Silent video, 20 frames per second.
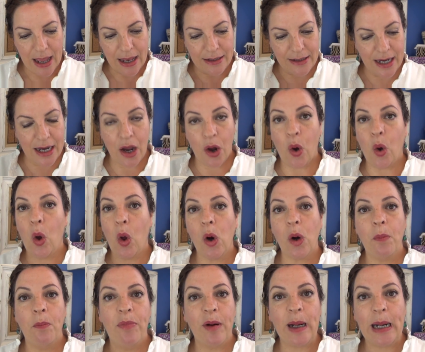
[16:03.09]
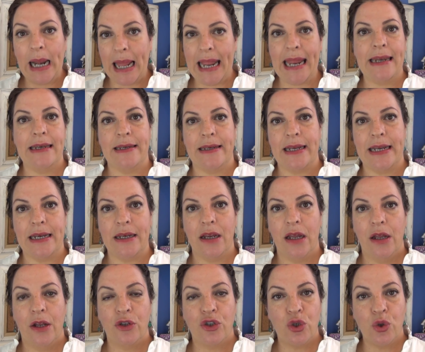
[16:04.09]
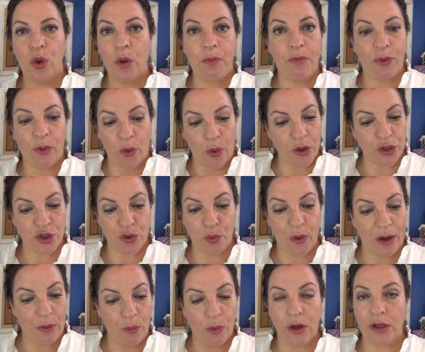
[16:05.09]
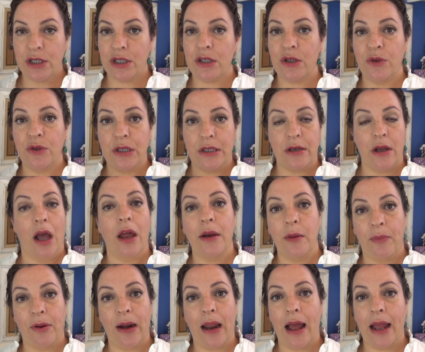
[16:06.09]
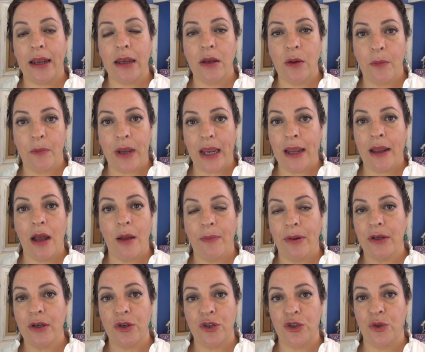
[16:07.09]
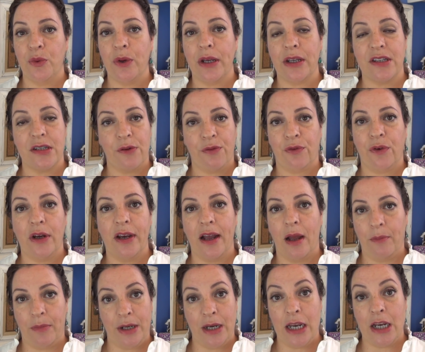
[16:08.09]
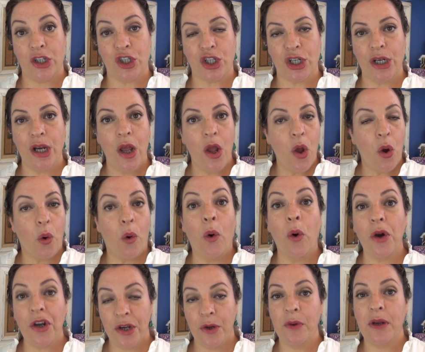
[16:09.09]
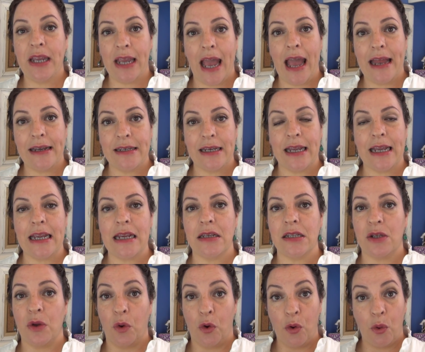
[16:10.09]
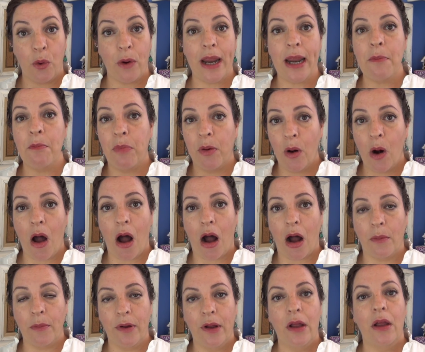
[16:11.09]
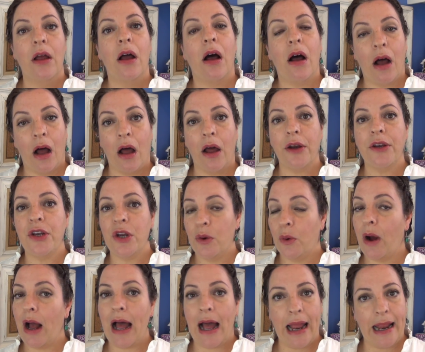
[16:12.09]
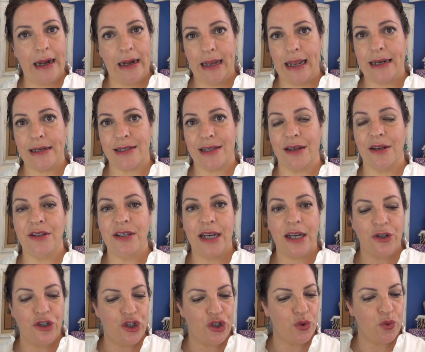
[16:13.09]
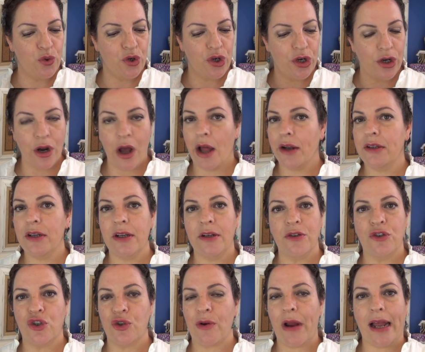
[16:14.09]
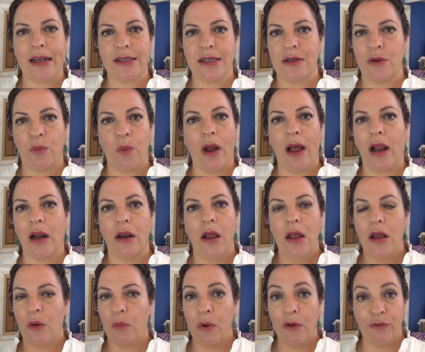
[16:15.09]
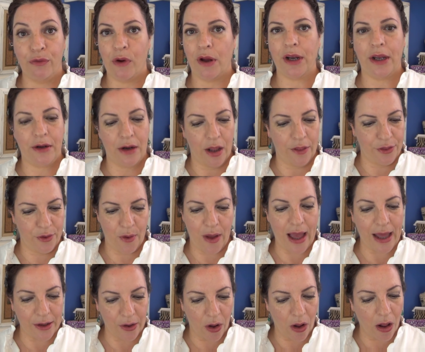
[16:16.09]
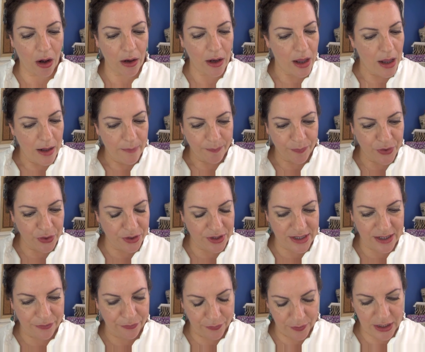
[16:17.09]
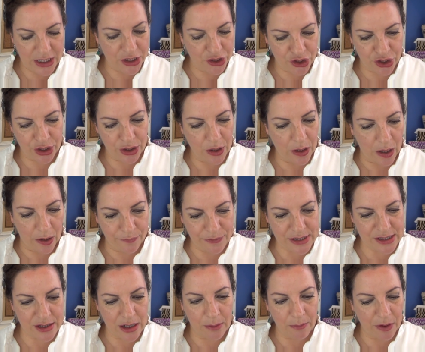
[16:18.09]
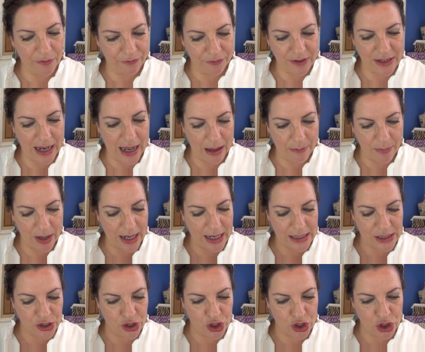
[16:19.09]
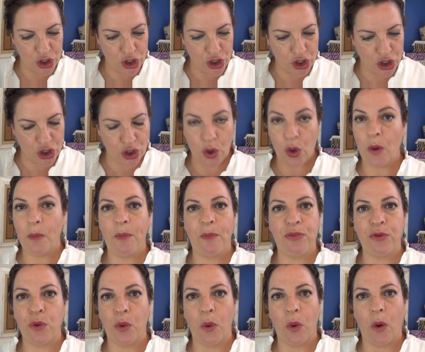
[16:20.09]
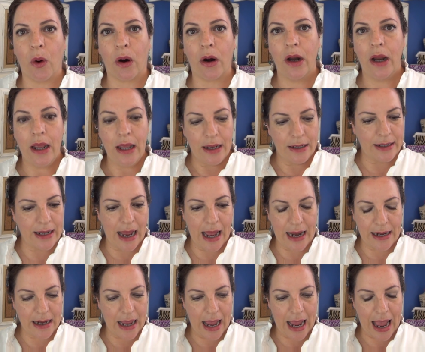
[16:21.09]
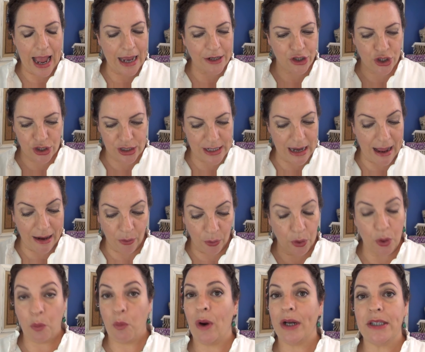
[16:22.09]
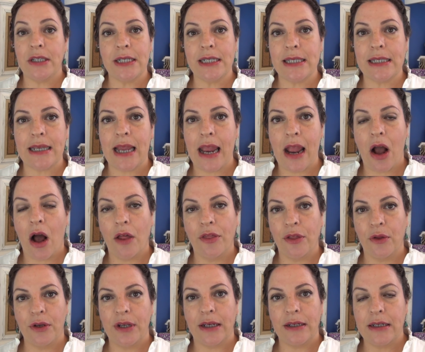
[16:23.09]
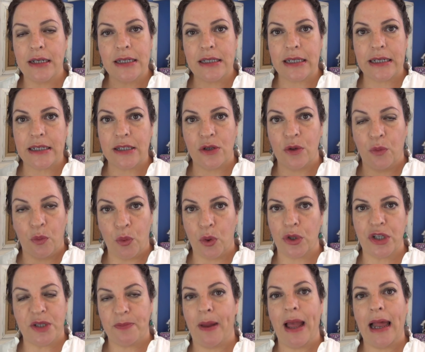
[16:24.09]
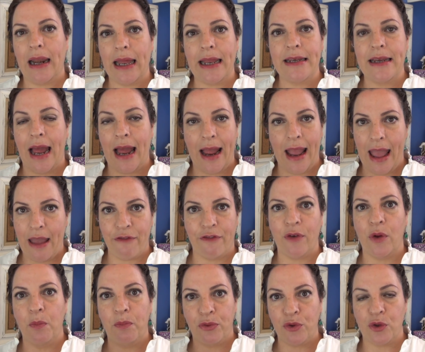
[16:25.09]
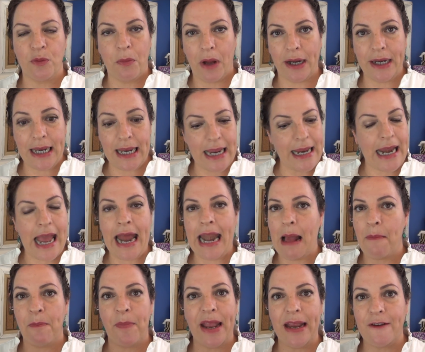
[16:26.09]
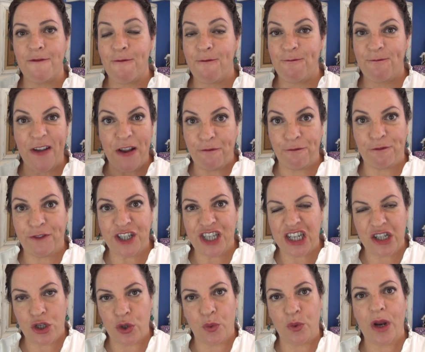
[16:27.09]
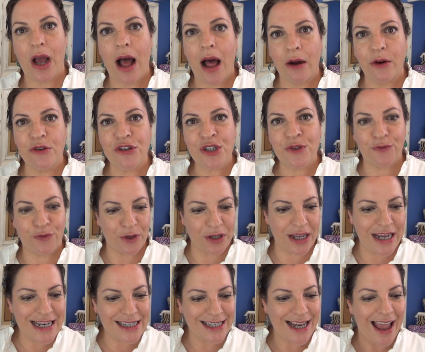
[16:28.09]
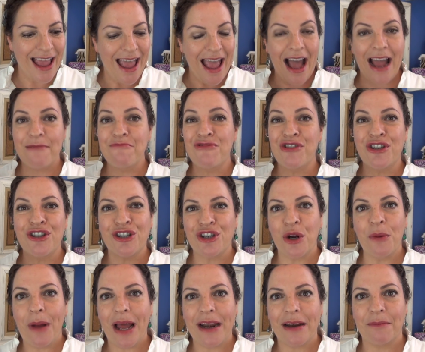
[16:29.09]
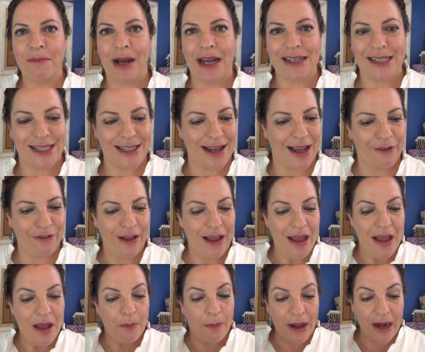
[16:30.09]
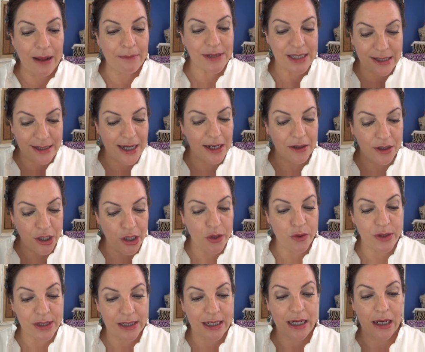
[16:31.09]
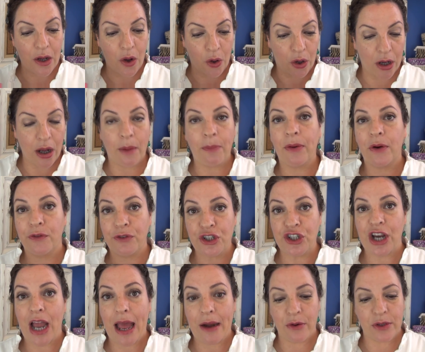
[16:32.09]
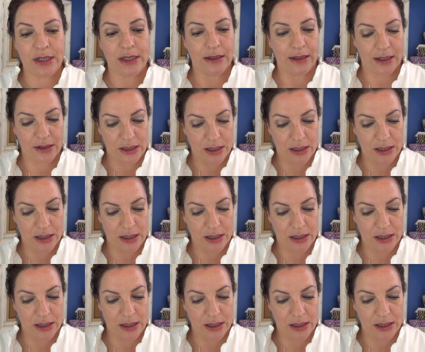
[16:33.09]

They all blend in to a point where once you're done applying your makeup and you're doing different combination, all you get is a gray blob on your eyelids. They do not contrast well with one another at all. The definition of some of them is just so poor that I I just, I don't know what to say other than this is the worst palette I ever put money in, and I paid fifty-two dollars for this. I'm so mad at myself, but I'm still using a couple of shadows in there.